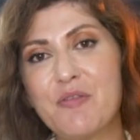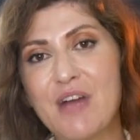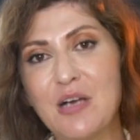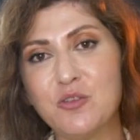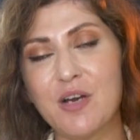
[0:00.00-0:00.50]
the
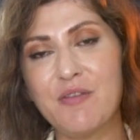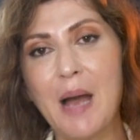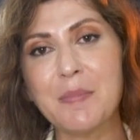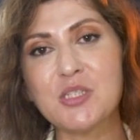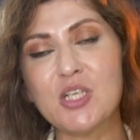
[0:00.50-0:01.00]
founder of
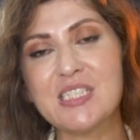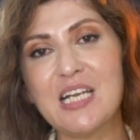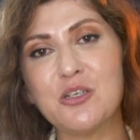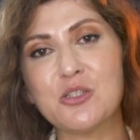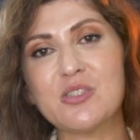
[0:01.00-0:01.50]
Amazon
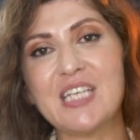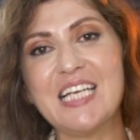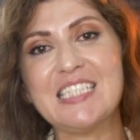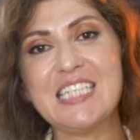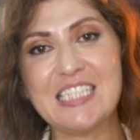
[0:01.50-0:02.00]
Sellers
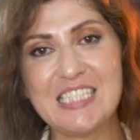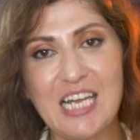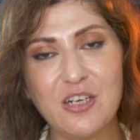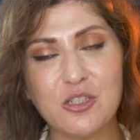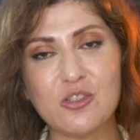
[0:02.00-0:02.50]
Society and
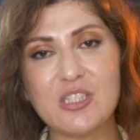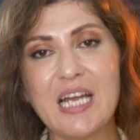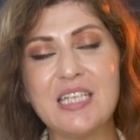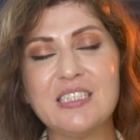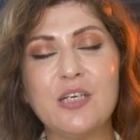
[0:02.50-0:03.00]
Sellers
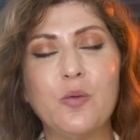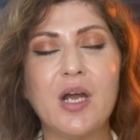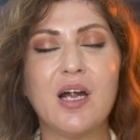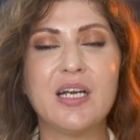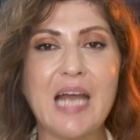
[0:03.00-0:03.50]
Society. We
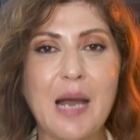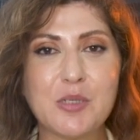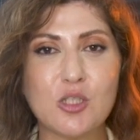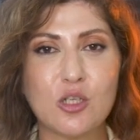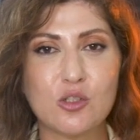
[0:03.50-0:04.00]
are an
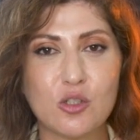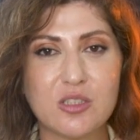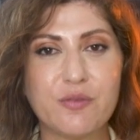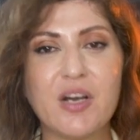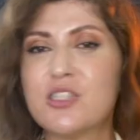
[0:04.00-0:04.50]
Amazon
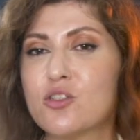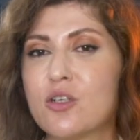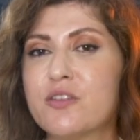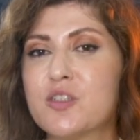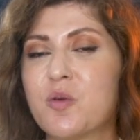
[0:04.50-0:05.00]
certified
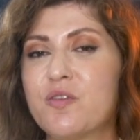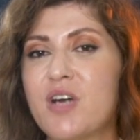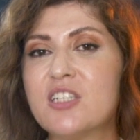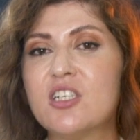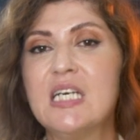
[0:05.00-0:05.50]
service
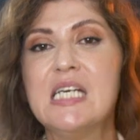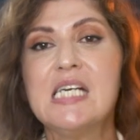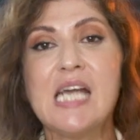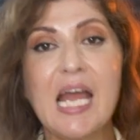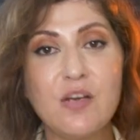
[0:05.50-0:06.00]
provider,
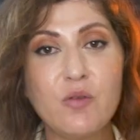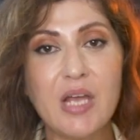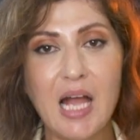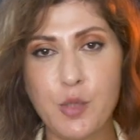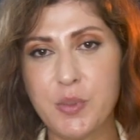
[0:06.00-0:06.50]
and we
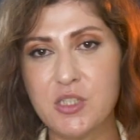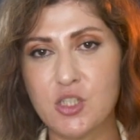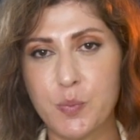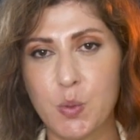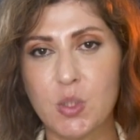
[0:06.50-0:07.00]
help and
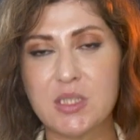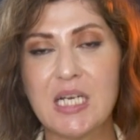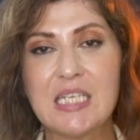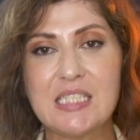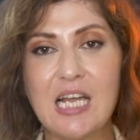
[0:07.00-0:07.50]
support
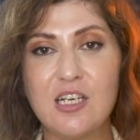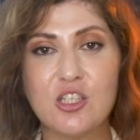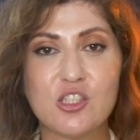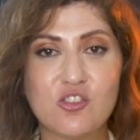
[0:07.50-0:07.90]
sellers